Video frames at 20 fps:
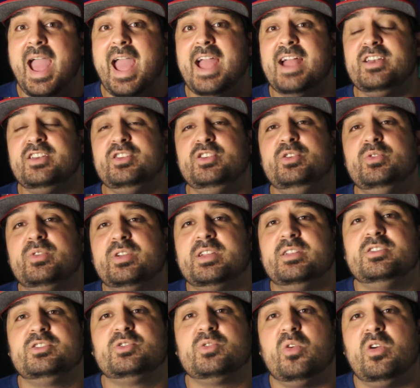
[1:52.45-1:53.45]
and you
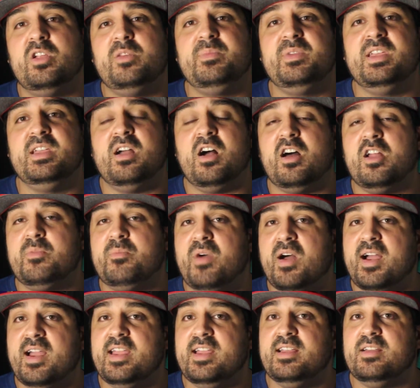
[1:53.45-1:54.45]
can join me on
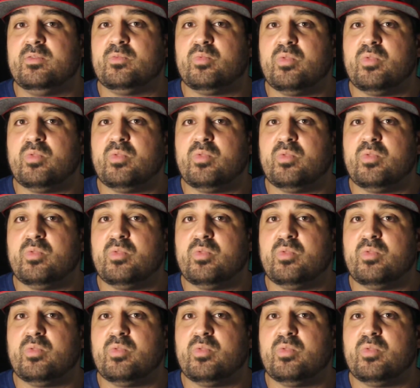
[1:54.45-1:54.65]
my